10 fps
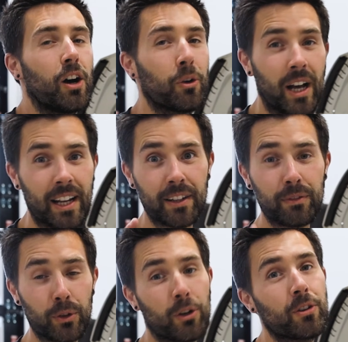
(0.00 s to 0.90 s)
oh, and
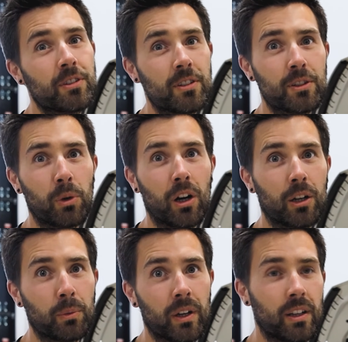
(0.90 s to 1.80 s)
if you're curious as to what
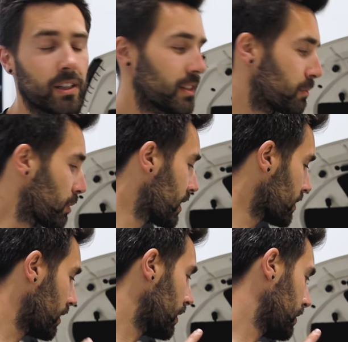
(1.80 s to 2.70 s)
hardware is in
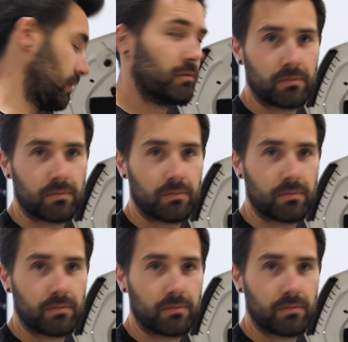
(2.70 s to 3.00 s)
Brian's car,